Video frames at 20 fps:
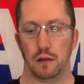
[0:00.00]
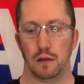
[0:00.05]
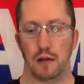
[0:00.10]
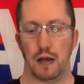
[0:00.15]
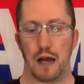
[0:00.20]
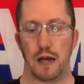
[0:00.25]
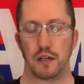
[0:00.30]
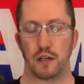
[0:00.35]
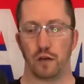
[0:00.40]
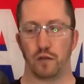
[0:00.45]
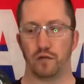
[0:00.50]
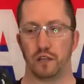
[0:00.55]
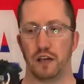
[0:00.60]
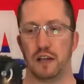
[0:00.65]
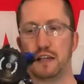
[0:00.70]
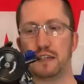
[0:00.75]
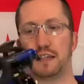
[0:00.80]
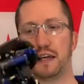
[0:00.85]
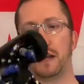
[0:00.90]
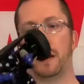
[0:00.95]
I don't think
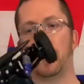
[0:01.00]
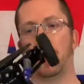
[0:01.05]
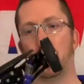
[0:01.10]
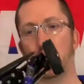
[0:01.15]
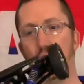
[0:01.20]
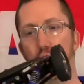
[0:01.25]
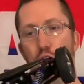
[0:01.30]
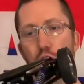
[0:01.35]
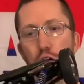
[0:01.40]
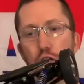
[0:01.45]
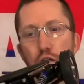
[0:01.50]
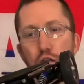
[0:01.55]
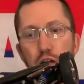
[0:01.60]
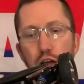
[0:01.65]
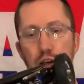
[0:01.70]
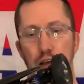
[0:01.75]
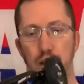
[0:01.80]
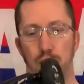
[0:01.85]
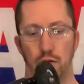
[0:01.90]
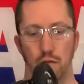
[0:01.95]
this had an
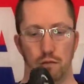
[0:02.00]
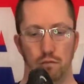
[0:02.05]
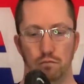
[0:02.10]
overly